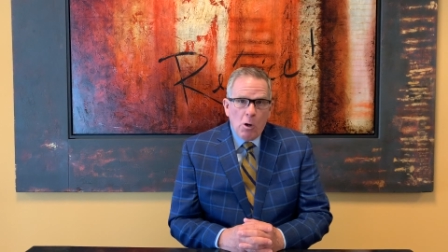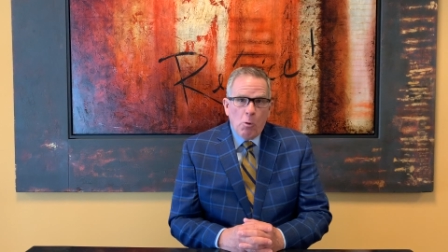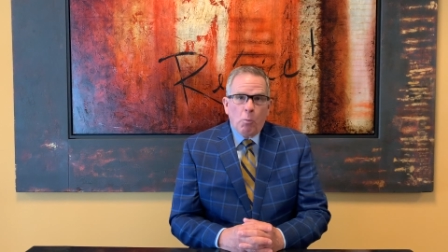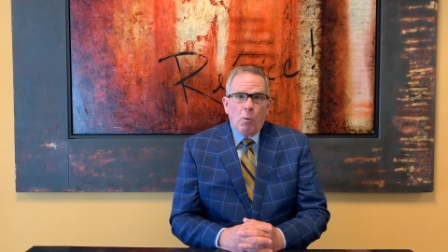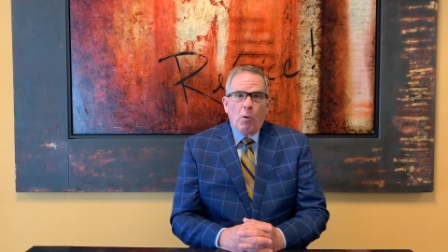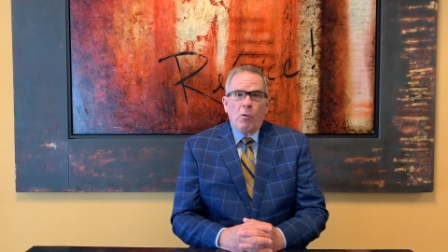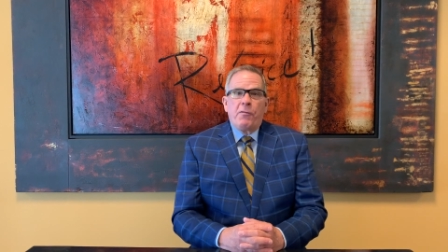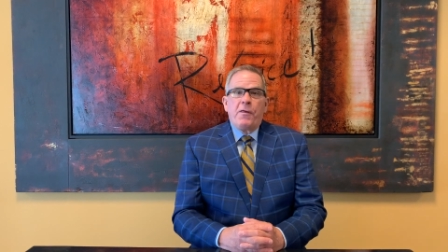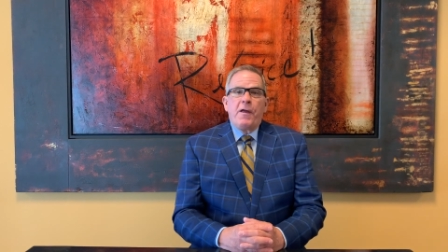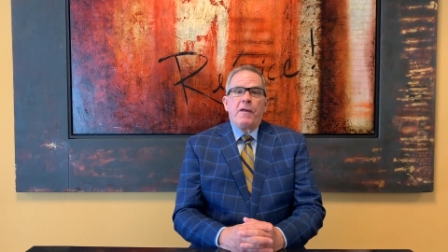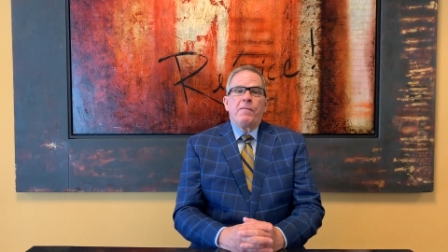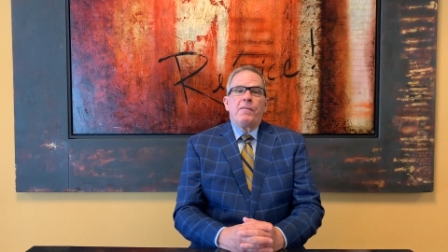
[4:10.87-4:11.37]

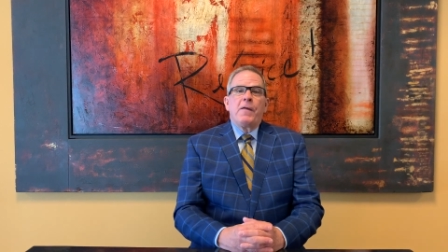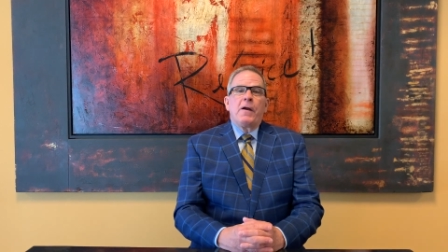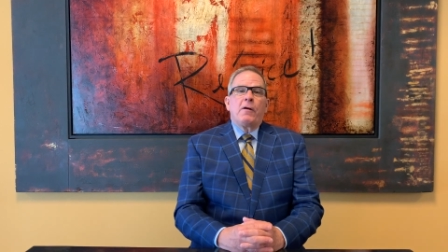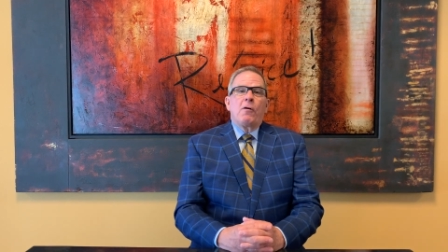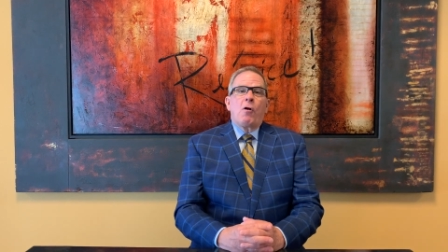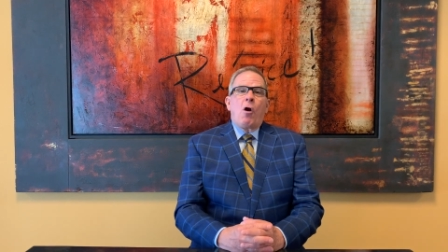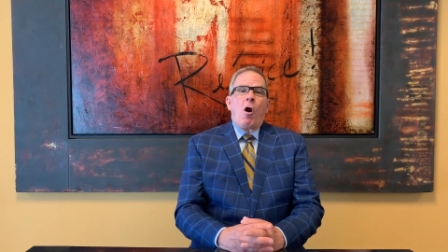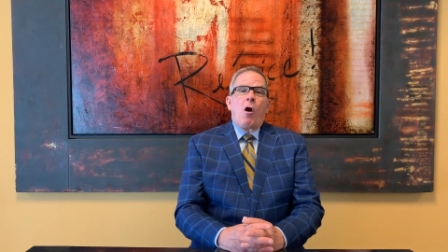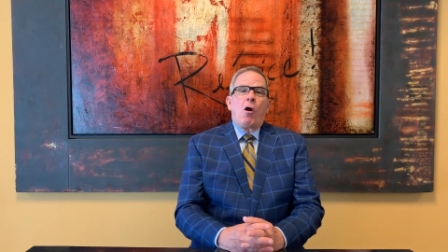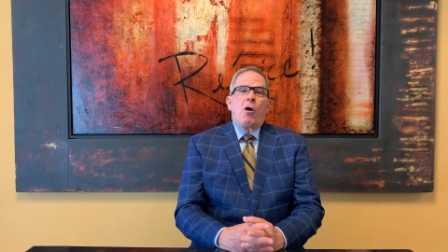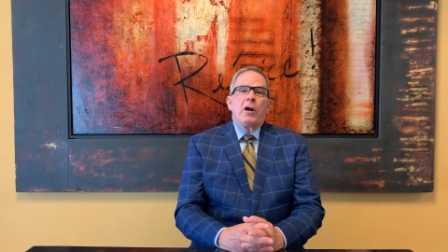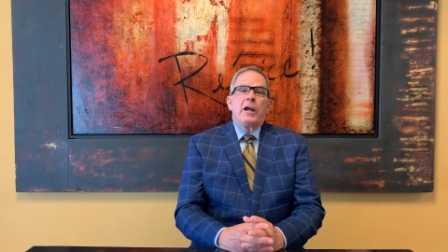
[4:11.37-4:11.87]
Well, then
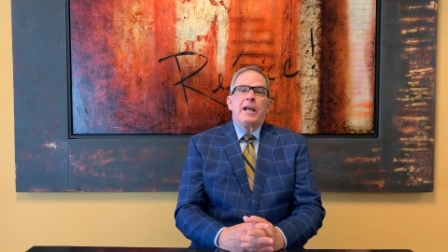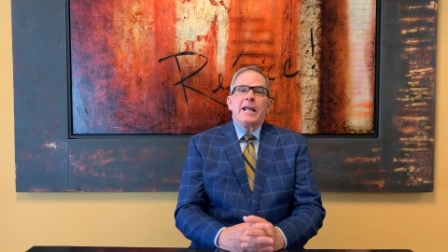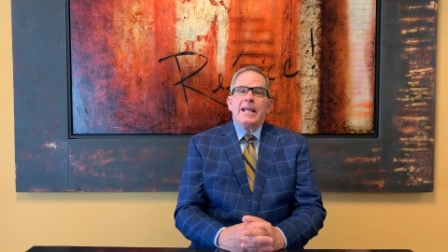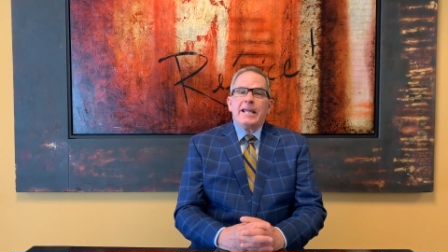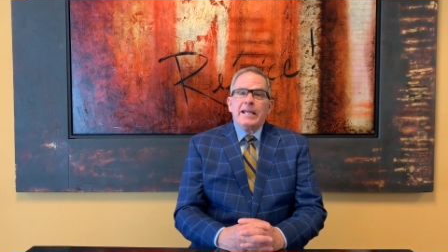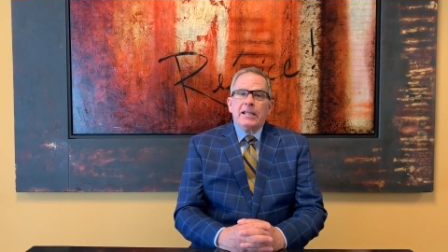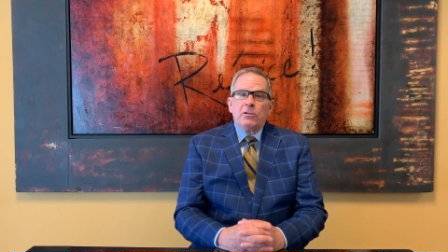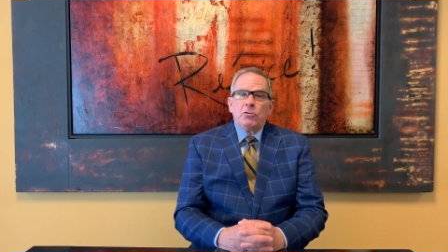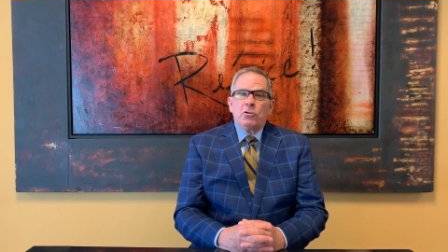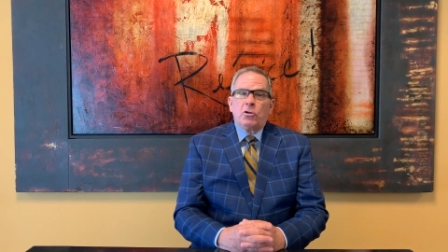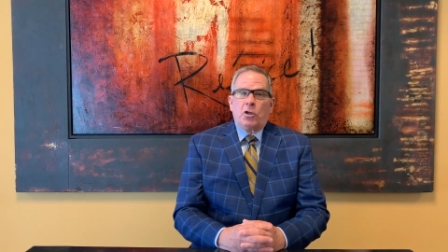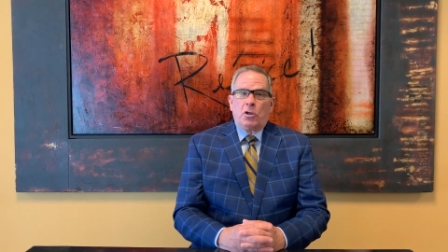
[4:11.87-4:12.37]
there are
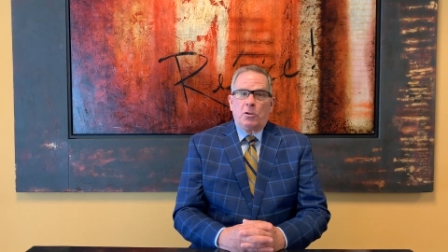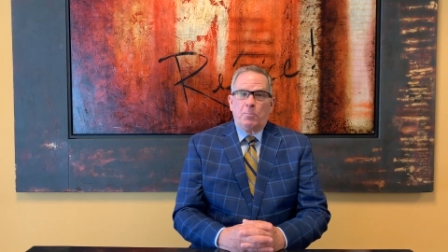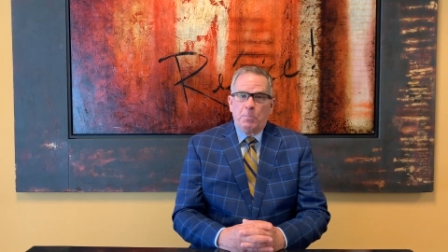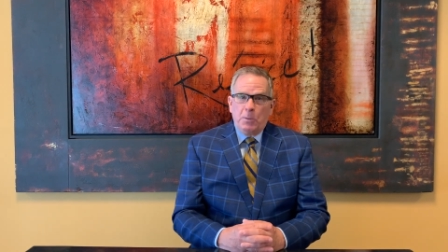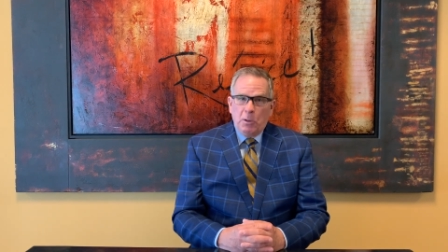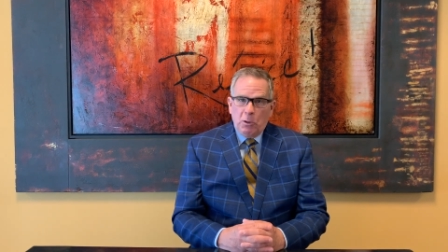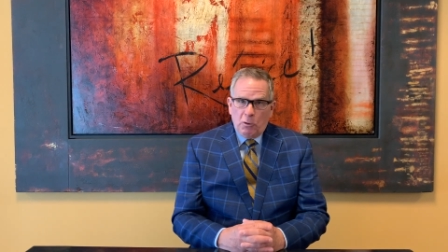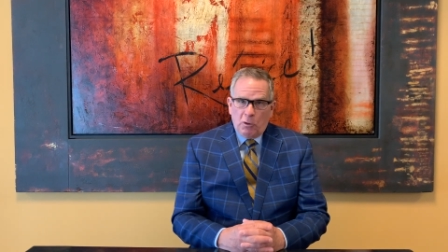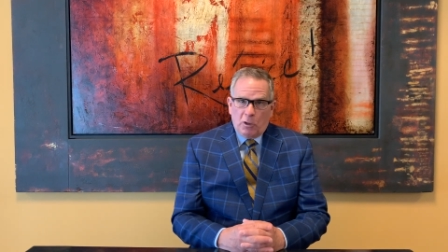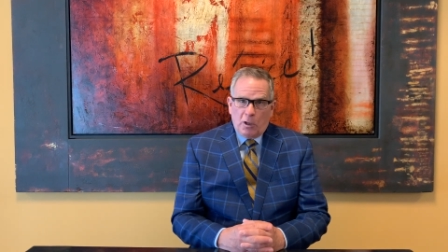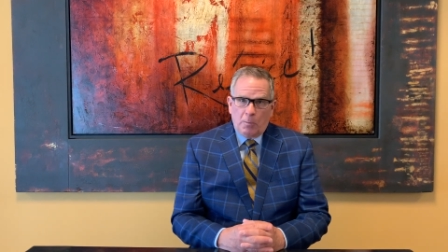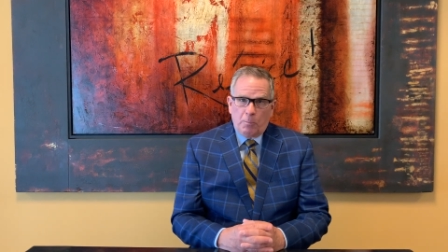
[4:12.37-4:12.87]

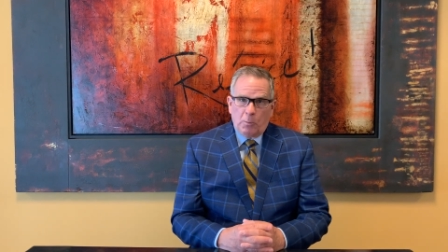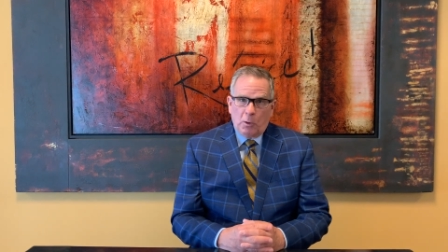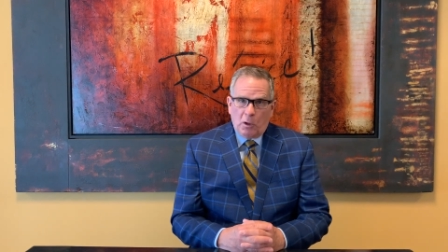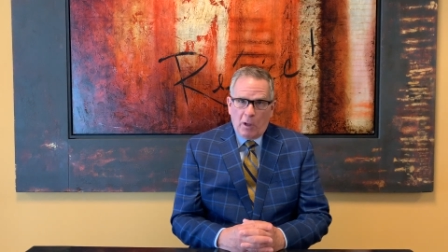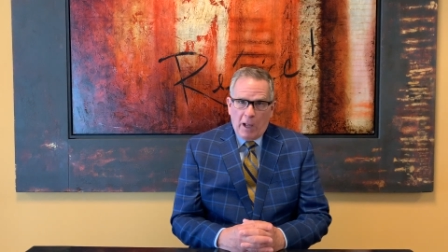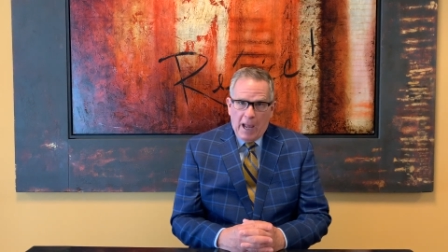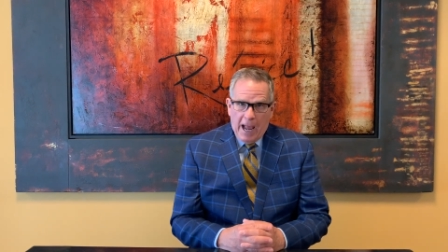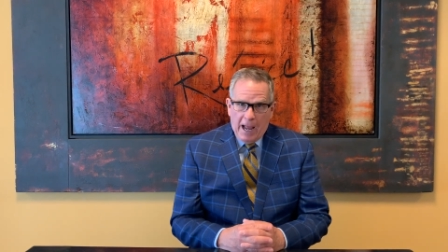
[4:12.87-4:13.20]
incommunicable